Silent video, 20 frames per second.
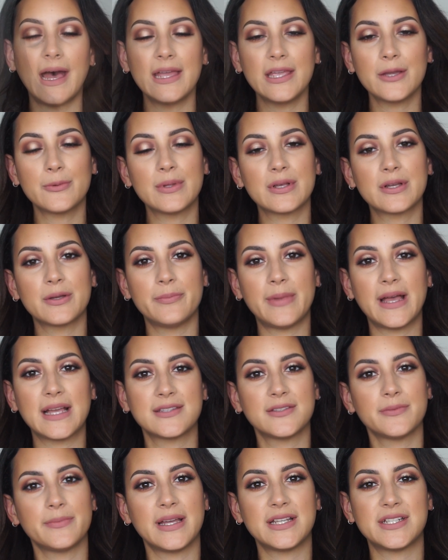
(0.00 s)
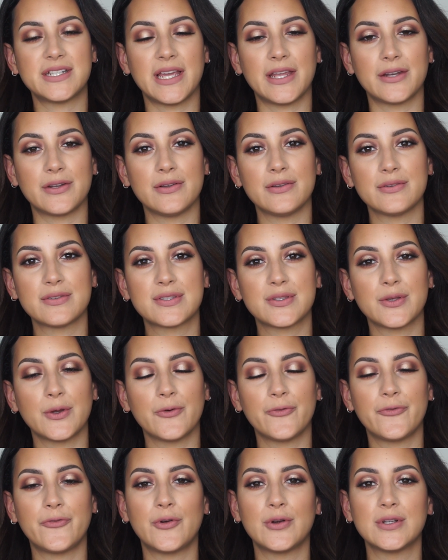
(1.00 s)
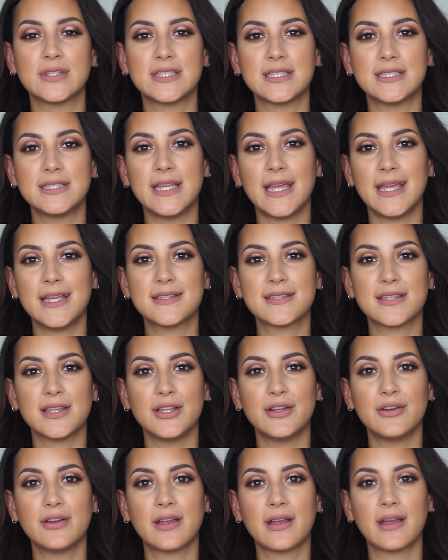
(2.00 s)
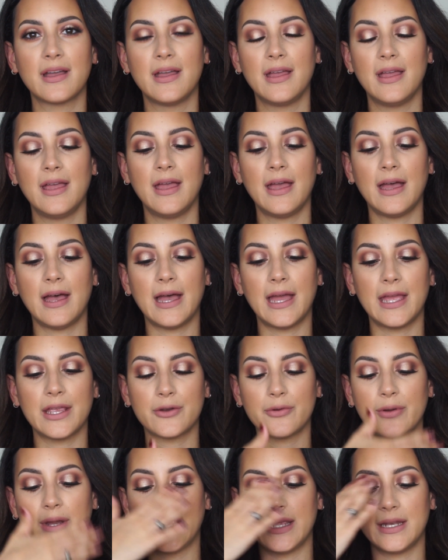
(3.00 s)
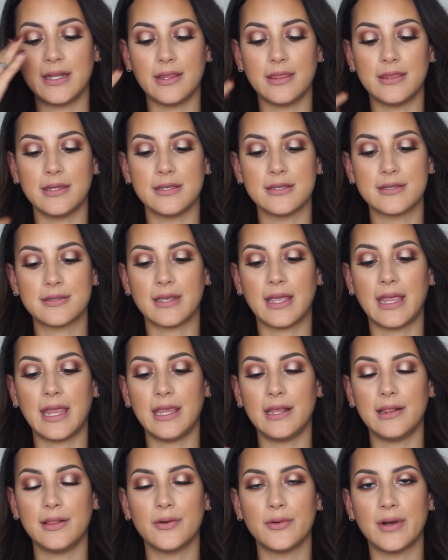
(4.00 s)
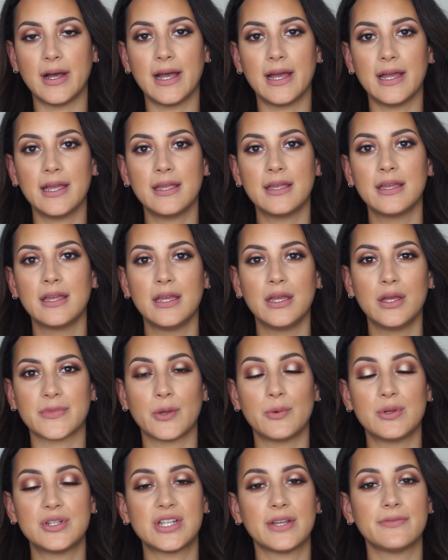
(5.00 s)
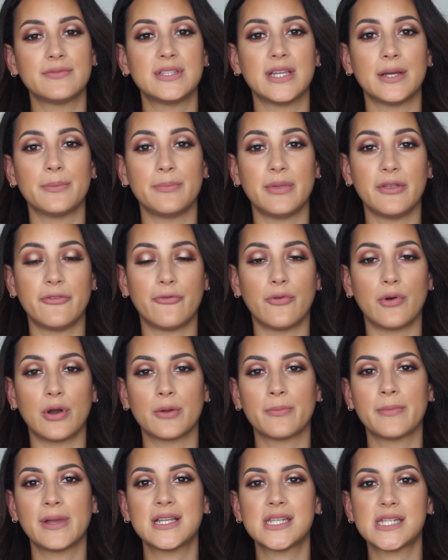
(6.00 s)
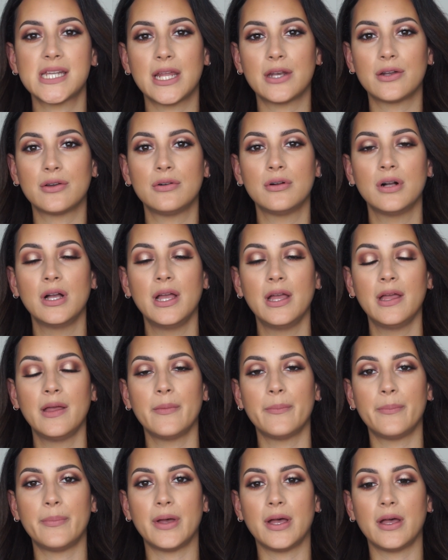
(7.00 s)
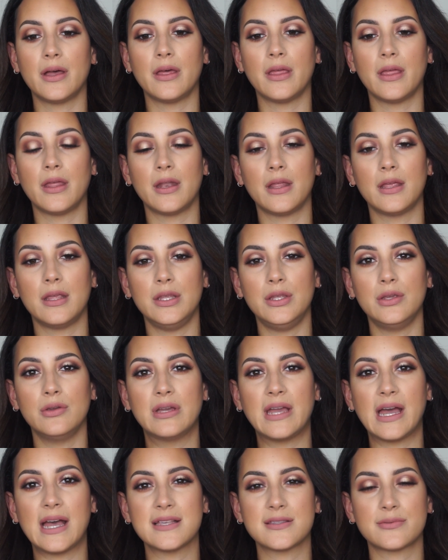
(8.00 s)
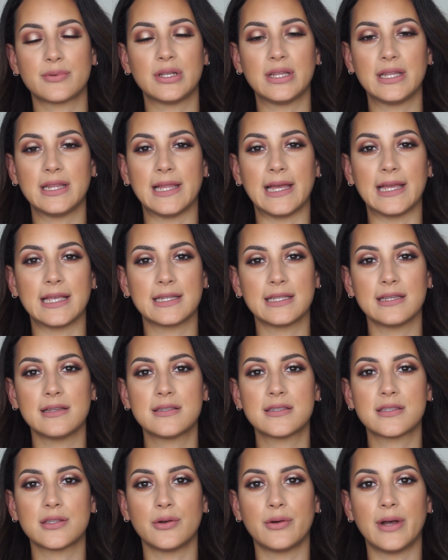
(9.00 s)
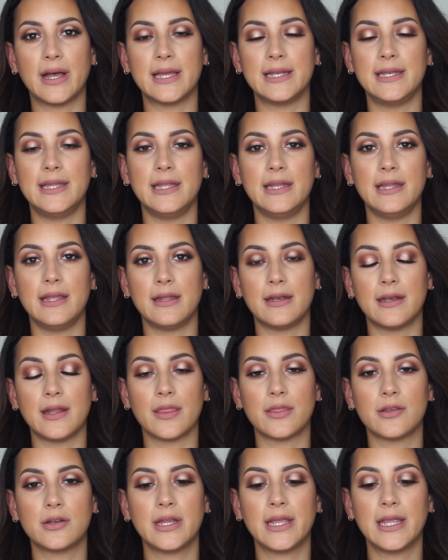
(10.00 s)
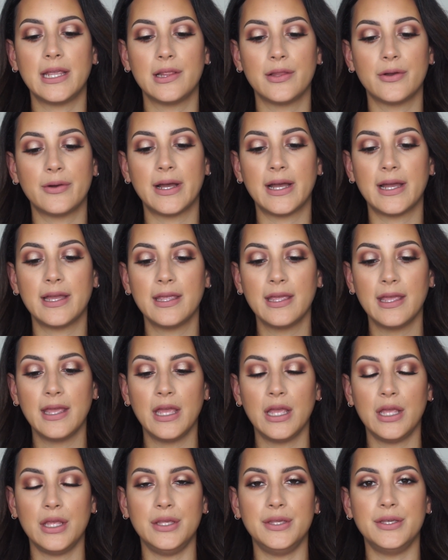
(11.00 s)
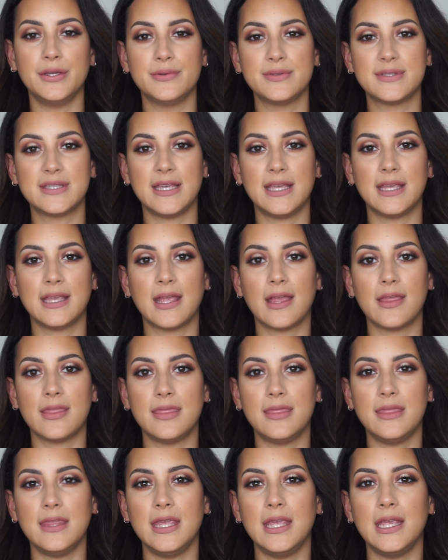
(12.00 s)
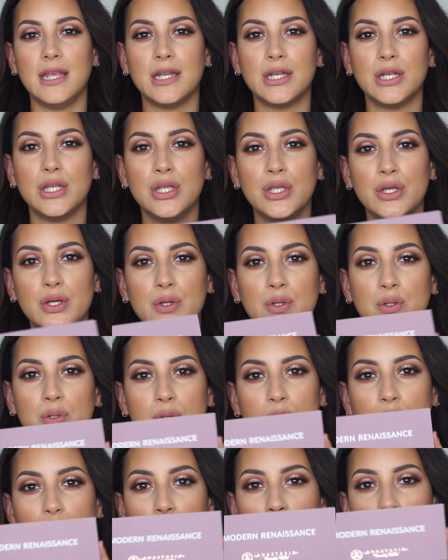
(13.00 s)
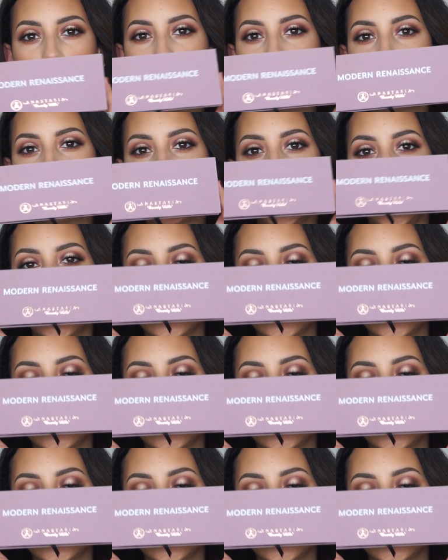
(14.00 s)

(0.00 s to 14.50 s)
Hi and welcome back to my channel. So for today's look, I created this halo eye, which I've done before on my channel, but you guys really liked it, so I did another halo eye using the new